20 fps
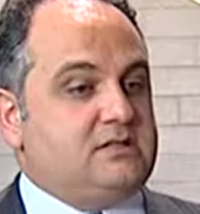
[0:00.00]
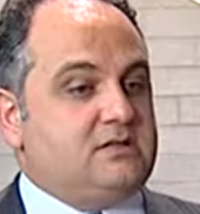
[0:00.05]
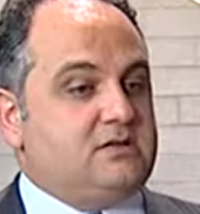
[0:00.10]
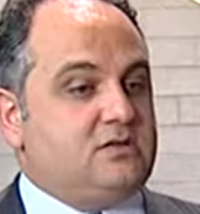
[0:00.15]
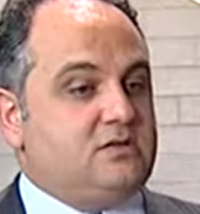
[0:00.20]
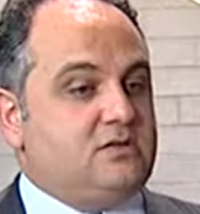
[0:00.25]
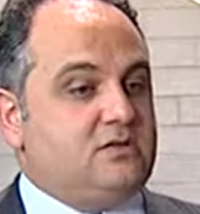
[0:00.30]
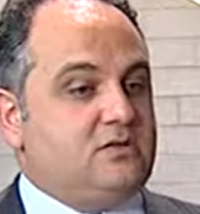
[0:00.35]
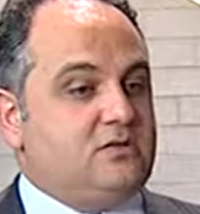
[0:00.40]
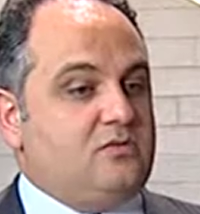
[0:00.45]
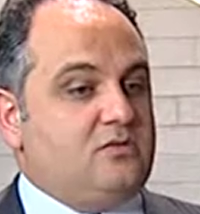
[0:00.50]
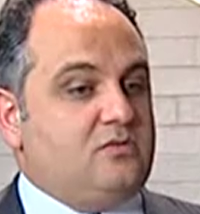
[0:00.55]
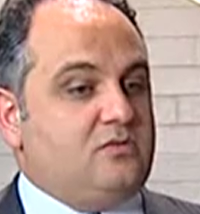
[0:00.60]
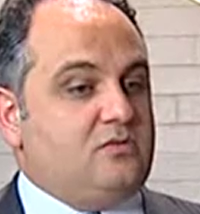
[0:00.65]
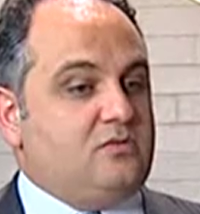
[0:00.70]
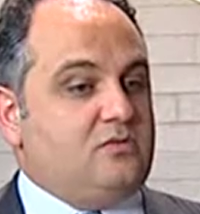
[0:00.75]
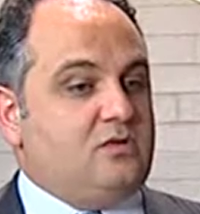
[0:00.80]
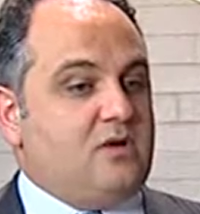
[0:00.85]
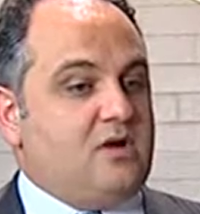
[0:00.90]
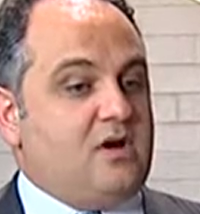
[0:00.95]

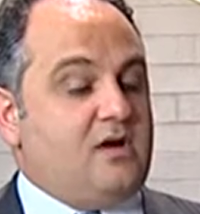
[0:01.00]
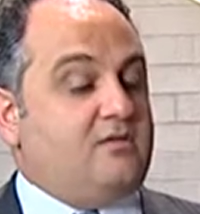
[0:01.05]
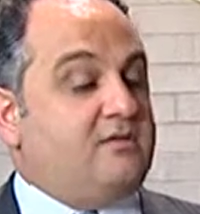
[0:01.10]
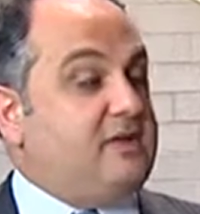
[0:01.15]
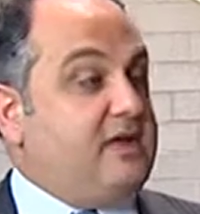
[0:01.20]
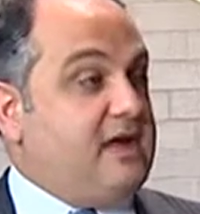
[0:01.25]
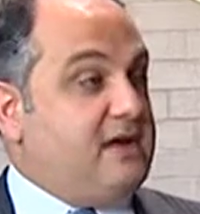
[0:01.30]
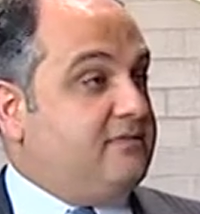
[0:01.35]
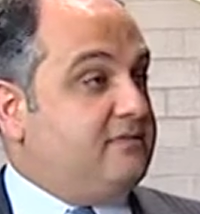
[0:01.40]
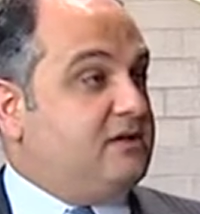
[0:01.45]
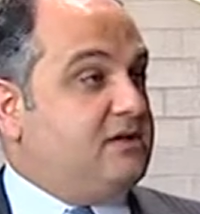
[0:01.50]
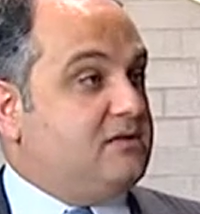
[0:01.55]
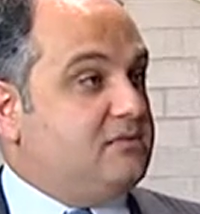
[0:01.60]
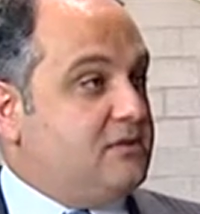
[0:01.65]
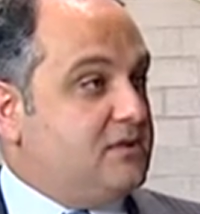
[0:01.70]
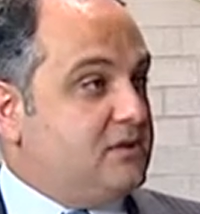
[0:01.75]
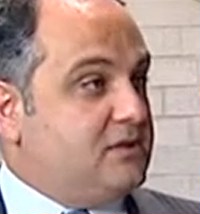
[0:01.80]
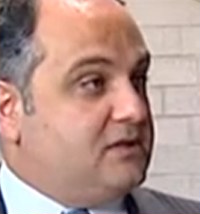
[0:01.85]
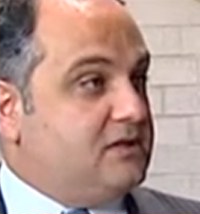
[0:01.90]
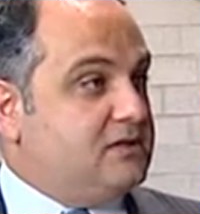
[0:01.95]
who are of African
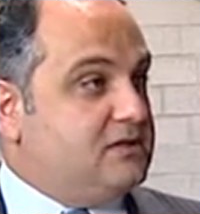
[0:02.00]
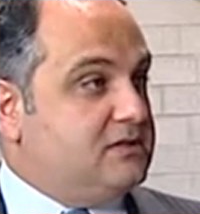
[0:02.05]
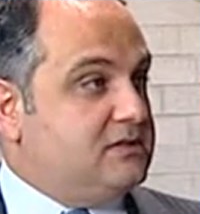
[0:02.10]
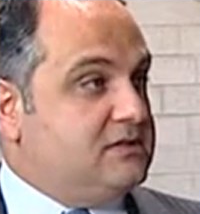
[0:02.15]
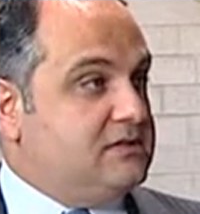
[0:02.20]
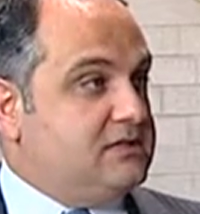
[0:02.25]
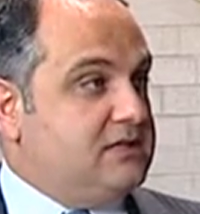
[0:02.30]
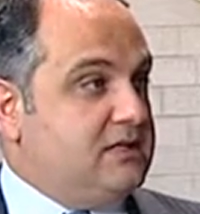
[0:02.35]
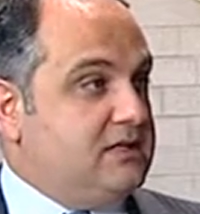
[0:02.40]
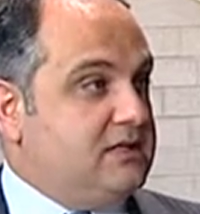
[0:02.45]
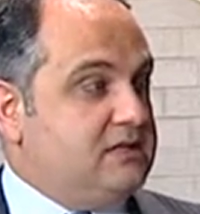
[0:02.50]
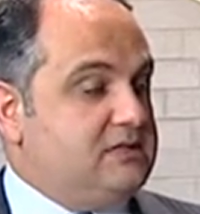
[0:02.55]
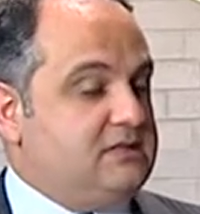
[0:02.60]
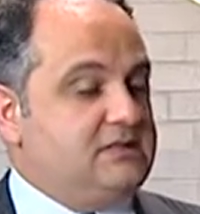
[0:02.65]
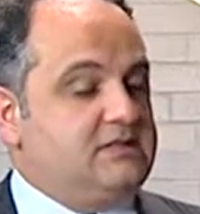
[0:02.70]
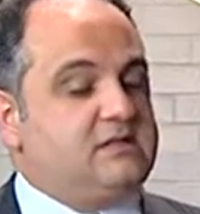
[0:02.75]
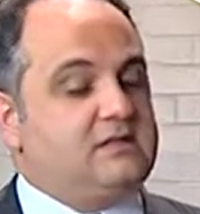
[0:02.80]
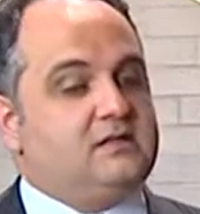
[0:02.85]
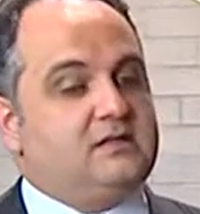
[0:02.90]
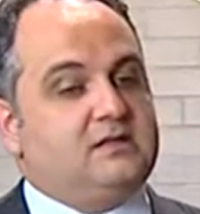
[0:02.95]
American descent,